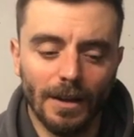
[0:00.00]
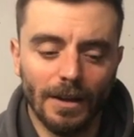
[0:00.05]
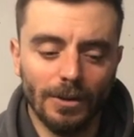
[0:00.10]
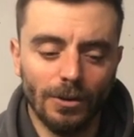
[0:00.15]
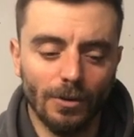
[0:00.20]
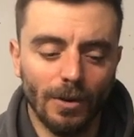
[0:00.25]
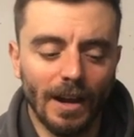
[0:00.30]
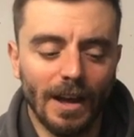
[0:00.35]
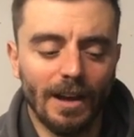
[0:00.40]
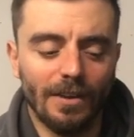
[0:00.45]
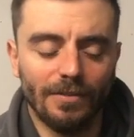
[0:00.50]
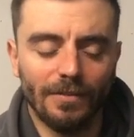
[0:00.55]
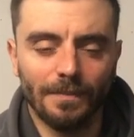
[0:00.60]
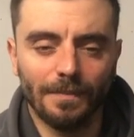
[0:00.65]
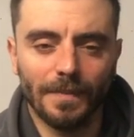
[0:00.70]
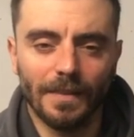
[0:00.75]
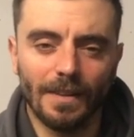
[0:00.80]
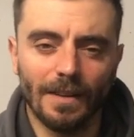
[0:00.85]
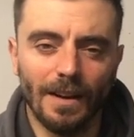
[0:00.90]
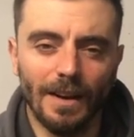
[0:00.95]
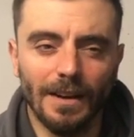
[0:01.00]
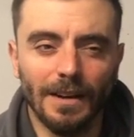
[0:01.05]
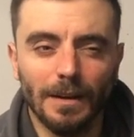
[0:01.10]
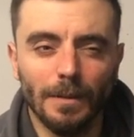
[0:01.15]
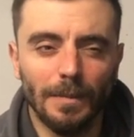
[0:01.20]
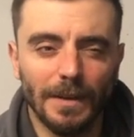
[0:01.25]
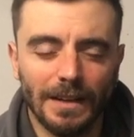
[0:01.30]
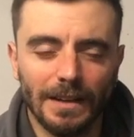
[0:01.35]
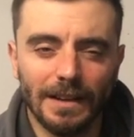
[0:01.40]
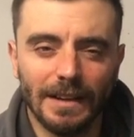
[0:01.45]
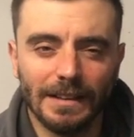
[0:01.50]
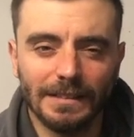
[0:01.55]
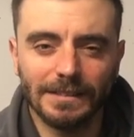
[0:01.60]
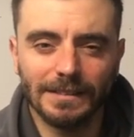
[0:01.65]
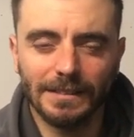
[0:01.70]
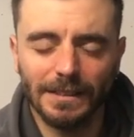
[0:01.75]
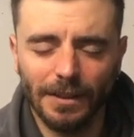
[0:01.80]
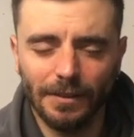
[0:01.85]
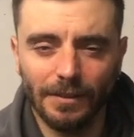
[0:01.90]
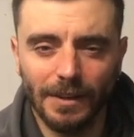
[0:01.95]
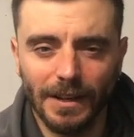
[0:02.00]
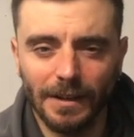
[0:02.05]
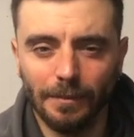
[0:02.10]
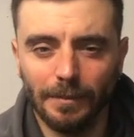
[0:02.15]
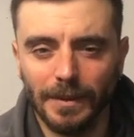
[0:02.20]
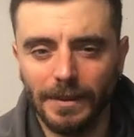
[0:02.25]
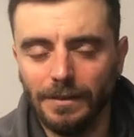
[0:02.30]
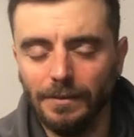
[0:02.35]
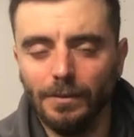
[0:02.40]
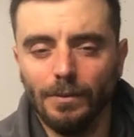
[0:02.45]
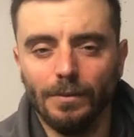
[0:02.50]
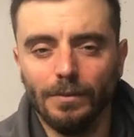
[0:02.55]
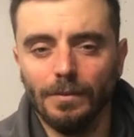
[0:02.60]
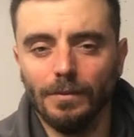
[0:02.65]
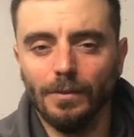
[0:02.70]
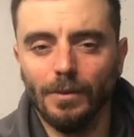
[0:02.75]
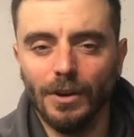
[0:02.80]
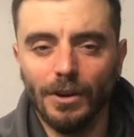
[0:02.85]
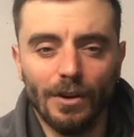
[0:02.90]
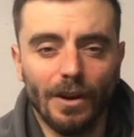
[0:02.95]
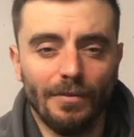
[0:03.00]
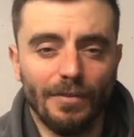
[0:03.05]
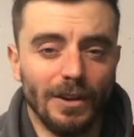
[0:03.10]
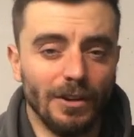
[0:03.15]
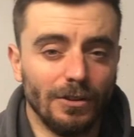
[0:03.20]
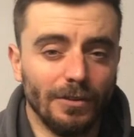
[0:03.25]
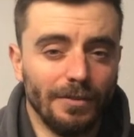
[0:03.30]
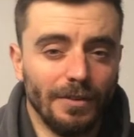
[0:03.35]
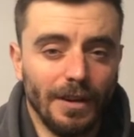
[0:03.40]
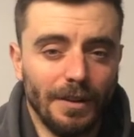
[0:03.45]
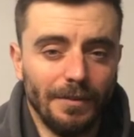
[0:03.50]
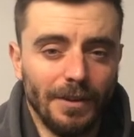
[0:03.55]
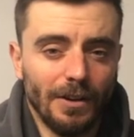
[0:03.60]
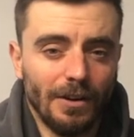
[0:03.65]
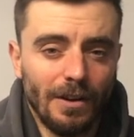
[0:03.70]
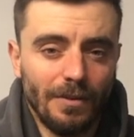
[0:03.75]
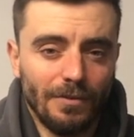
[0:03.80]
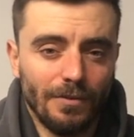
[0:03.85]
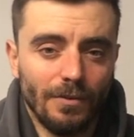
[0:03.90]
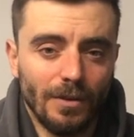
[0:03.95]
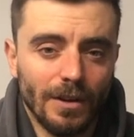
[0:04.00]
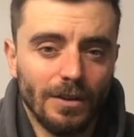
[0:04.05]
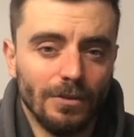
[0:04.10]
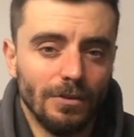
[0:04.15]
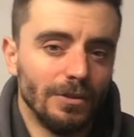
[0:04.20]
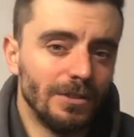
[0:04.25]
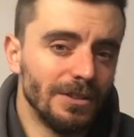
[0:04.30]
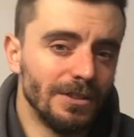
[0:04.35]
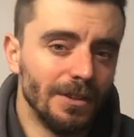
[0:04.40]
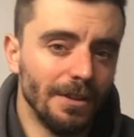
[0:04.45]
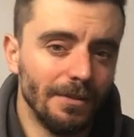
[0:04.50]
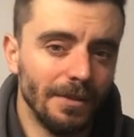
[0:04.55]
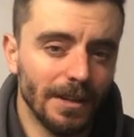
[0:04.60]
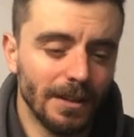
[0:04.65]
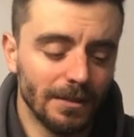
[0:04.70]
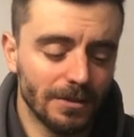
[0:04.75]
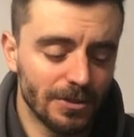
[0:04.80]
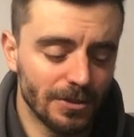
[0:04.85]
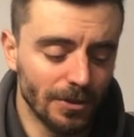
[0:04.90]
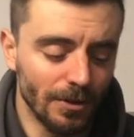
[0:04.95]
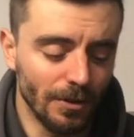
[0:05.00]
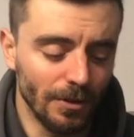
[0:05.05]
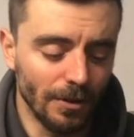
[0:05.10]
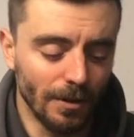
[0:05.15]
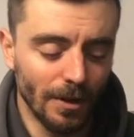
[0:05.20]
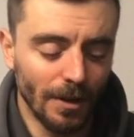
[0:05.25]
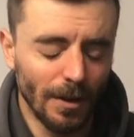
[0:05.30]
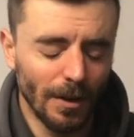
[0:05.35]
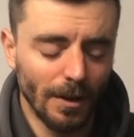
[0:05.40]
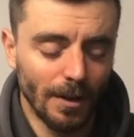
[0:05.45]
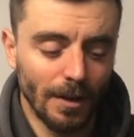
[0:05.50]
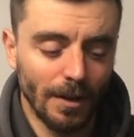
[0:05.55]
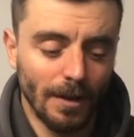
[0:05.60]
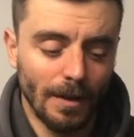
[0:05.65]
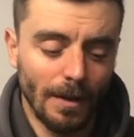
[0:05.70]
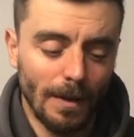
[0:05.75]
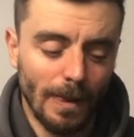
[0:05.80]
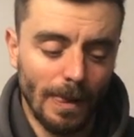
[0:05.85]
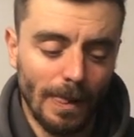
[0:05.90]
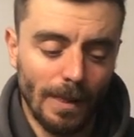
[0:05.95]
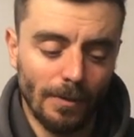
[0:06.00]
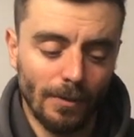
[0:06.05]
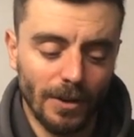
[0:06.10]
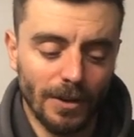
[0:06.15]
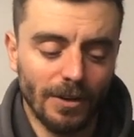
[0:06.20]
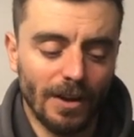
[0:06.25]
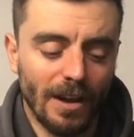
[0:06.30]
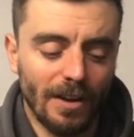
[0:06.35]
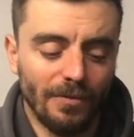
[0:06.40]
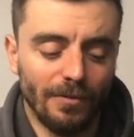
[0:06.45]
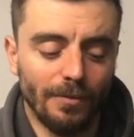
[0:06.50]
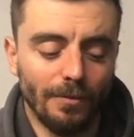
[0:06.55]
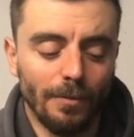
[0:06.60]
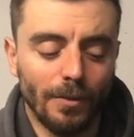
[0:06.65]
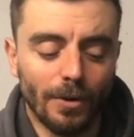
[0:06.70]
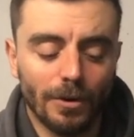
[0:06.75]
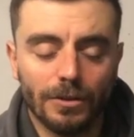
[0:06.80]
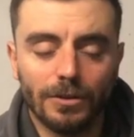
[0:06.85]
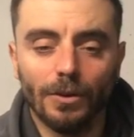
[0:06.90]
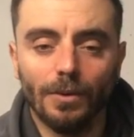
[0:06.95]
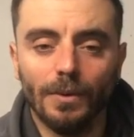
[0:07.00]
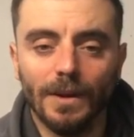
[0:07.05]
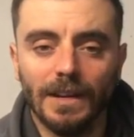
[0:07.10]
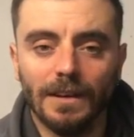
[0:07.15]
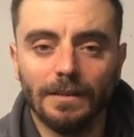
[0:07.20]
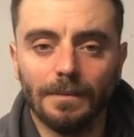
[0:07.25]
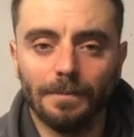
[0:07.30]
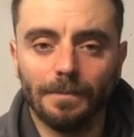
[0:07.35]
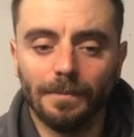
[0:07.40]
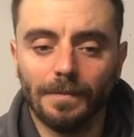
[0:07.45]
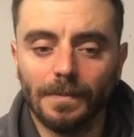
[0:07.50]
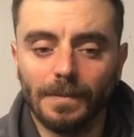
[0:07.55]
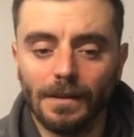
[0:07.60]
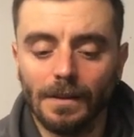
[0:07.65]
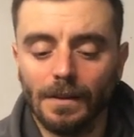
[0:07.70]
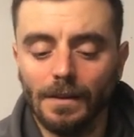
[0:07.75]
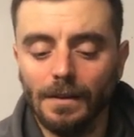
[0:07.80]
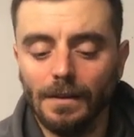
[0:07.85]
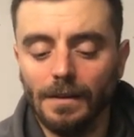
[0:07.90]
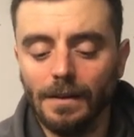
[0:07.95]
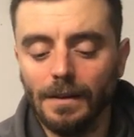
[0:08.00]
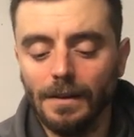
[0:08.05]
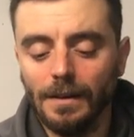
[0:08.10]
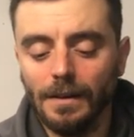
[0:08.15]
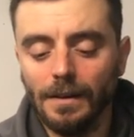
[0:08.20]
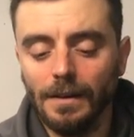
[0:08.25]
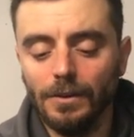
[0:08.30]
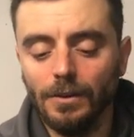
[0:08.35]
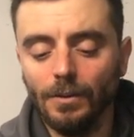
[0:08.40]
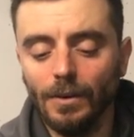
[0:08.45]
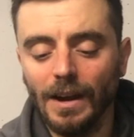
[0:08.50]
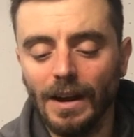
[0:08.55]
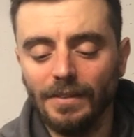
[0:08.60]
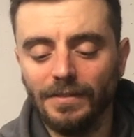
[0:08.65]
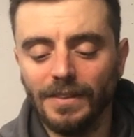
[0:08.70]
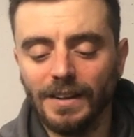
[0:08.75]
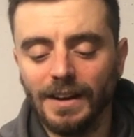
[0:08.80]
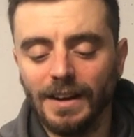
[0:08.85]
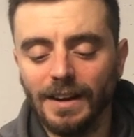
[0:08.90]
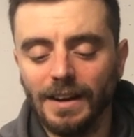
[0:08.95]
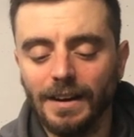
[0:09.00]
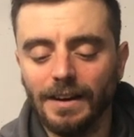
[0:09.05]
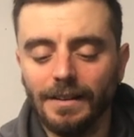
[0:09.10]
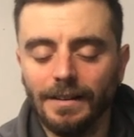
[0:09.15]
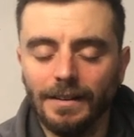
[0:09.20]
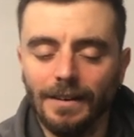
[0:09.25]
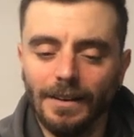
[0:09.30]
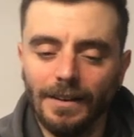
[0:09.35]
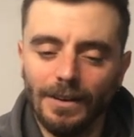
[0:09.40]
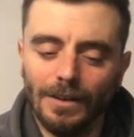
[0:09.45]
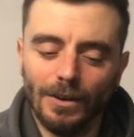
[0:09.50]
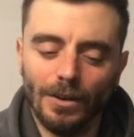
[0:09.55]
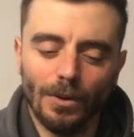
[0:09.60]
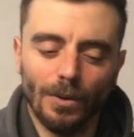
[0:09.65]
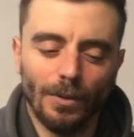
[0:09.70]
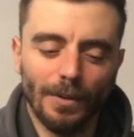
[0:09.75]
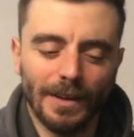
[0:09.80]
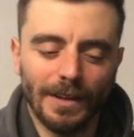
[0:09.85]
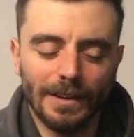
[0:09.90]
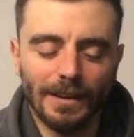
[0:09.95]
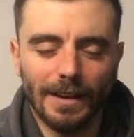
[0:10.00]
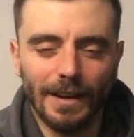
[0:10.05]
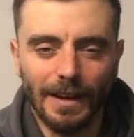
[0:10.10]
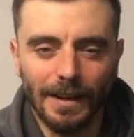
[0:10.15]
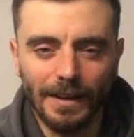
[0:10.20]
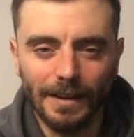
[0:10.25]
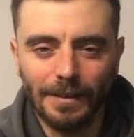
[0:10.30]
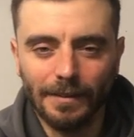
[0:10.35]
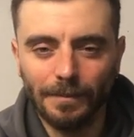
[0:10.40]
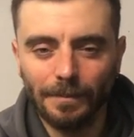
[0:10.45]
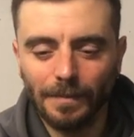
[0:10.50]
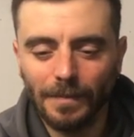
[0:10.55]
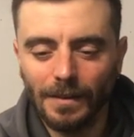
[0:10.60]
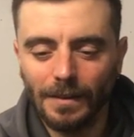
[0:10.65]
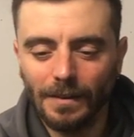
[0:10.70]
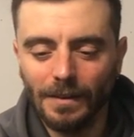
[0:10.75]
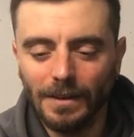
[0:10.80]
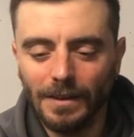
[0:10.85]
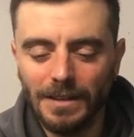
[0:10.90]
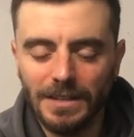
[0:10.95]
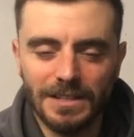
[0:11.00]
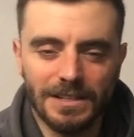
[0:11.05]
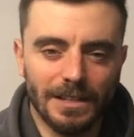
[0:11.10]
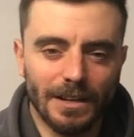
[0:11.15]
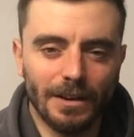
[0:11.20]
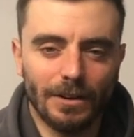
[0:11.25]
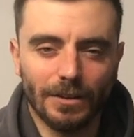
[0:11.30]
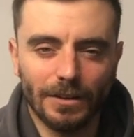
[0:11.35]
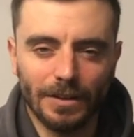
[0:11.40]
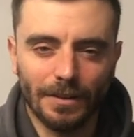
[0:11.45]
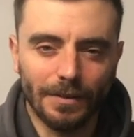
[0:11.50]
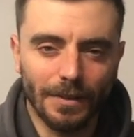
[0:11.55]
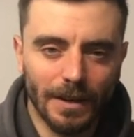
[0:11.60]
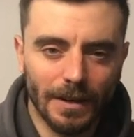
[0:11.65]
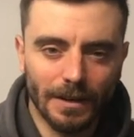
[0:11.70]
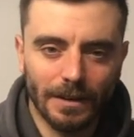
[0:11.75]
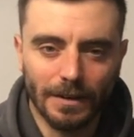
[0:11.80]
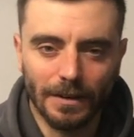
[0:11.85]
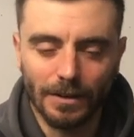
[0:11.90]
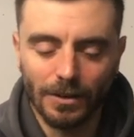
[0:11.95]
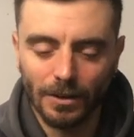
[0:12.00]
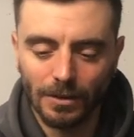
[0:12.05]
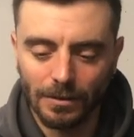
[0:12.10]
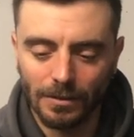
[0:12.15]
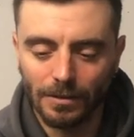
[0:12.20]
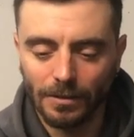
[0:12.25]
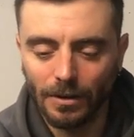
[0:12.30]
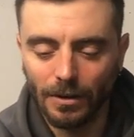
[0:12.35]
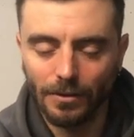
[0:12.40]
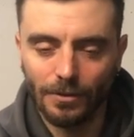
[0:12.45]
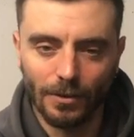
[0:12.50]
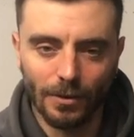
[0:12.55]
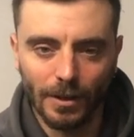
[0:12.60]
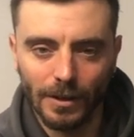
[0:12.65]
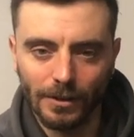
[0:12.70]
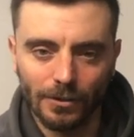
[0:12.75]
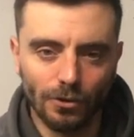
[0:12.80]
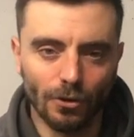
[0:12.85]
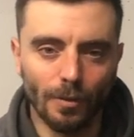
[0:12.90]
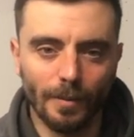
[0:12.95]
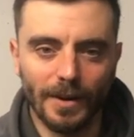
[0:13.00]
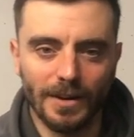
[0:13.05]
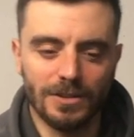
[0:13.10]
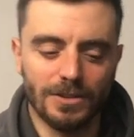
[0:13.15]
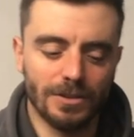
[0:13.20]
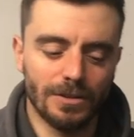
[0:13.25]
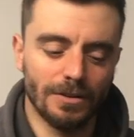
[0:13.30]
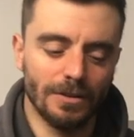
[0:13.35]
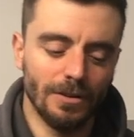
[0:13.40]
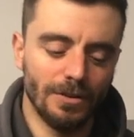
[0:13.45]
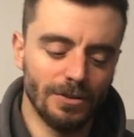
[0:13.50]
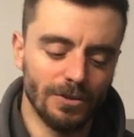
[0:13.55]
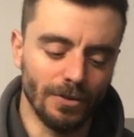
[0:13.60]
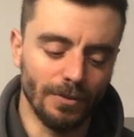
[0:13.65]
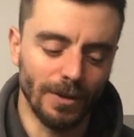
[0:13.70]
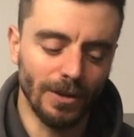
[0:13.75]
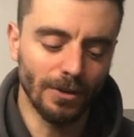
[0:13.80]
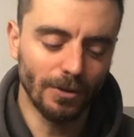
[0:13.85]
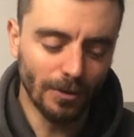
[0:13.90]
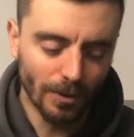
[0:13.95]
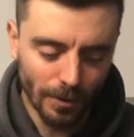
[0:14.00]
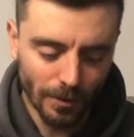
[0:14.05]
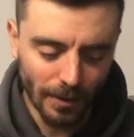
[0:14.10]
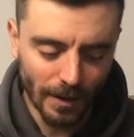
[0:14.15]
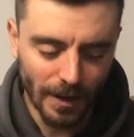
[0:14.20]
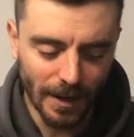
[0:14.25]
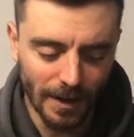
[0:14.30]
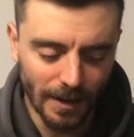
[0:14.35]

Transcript: You will have a little bit less steering, but when you have a lot of grip, you have quite good steering. So when you have more toe in, you will have the car going like easier on the rear and not rolling too much. So when you go